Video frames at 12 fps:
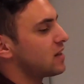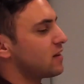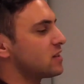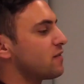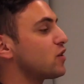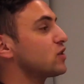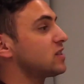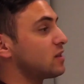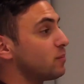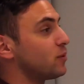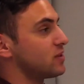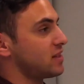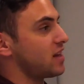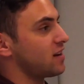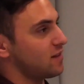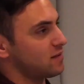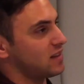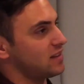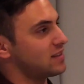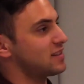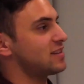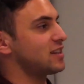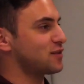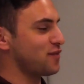saying it's a very simple set of these
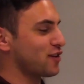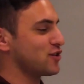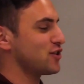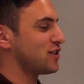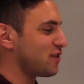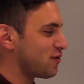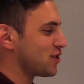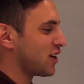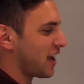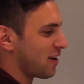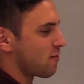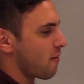6 functions, of which I can't